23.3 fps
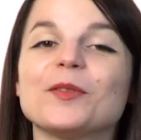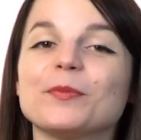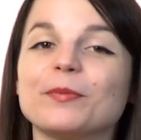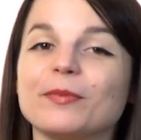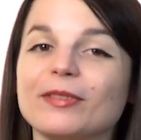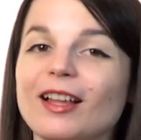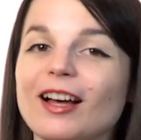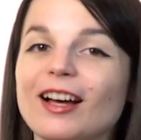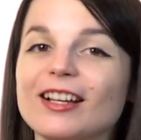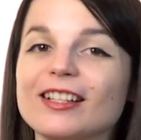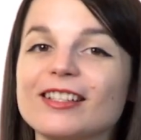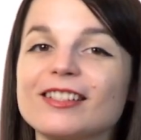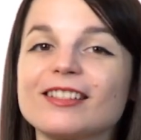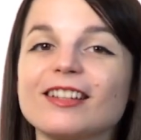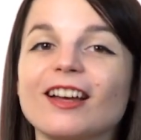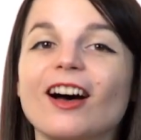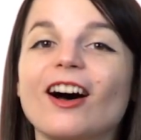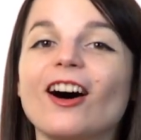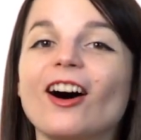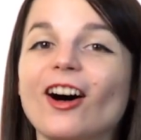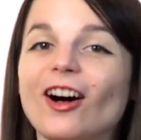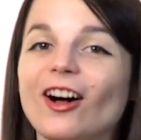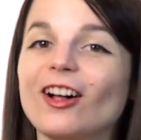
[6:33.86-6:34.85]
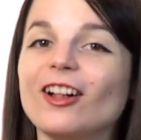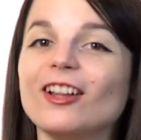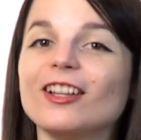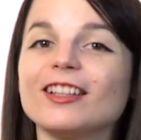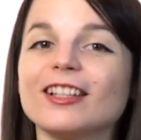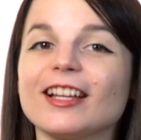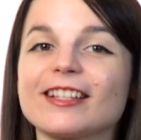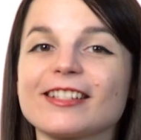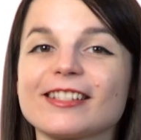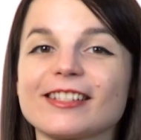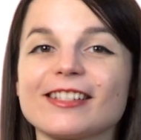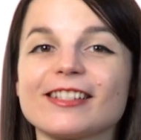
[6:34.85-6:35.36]
Plus, all
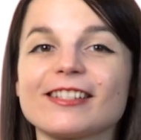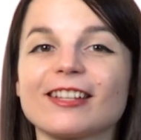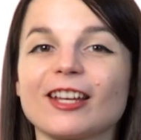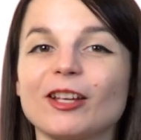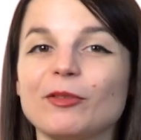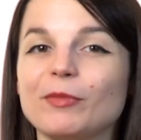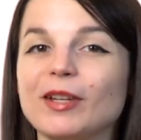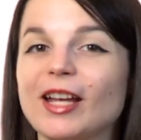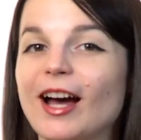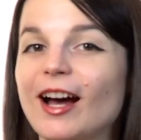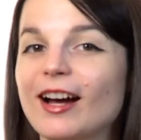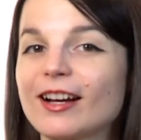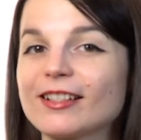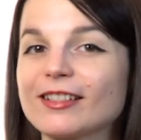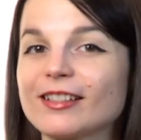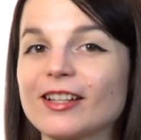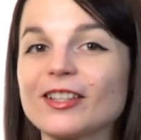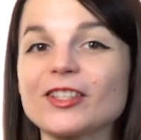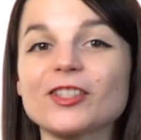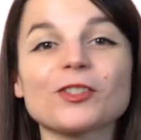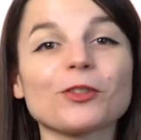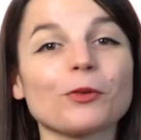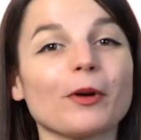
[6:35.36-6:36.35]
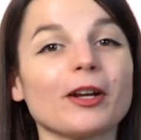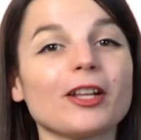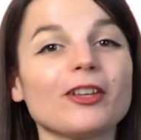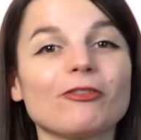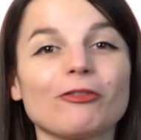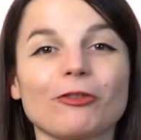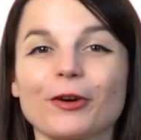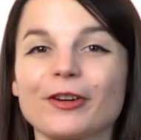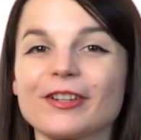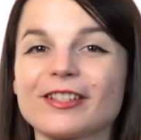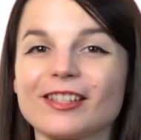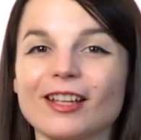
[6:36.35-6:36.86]
lessons can be accessed
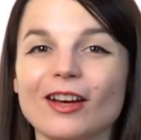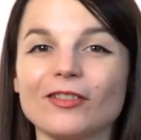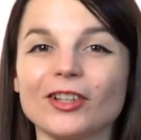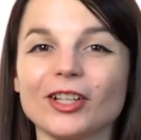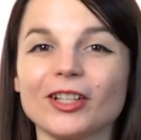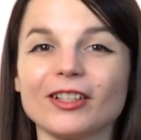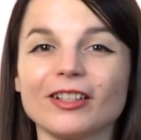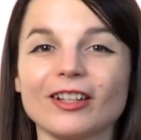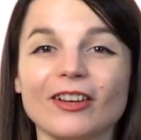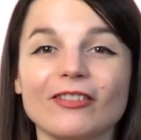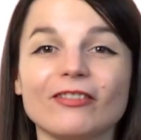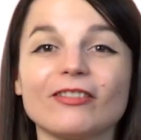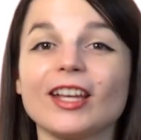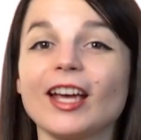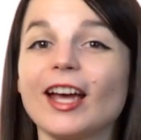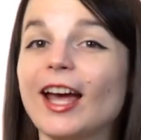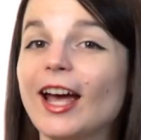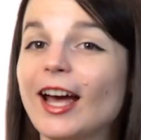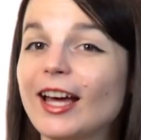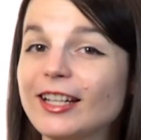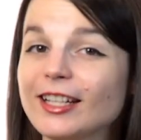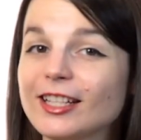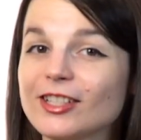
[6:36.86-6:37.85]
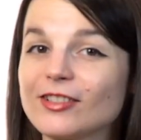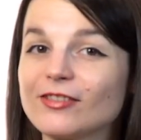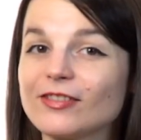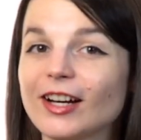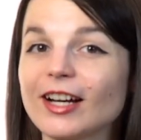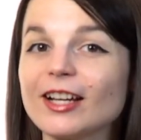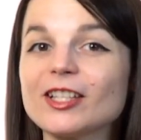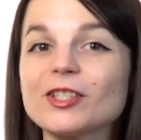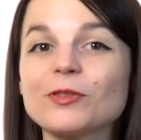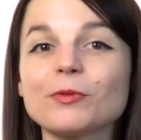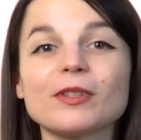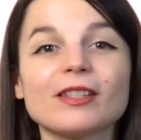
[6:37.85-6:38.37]
24/7 via any
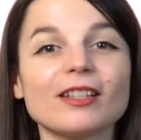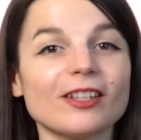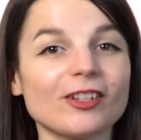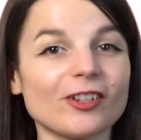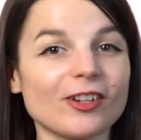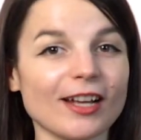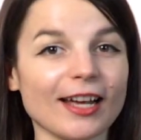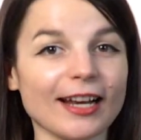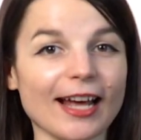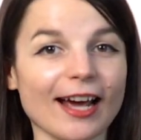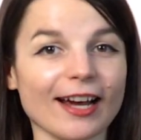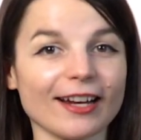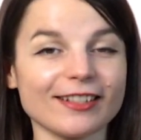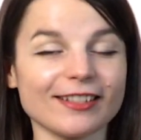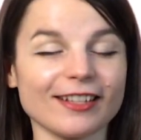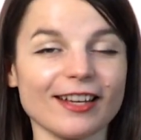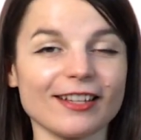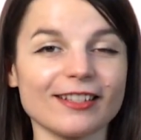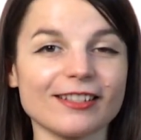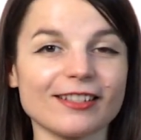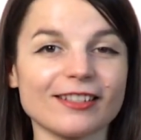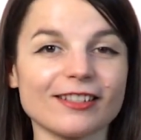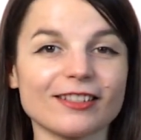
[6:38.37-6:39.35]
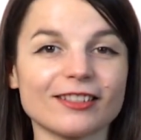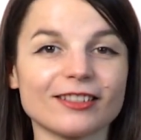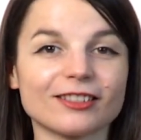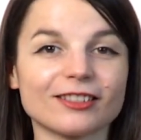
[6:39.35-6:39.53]
device with internet access.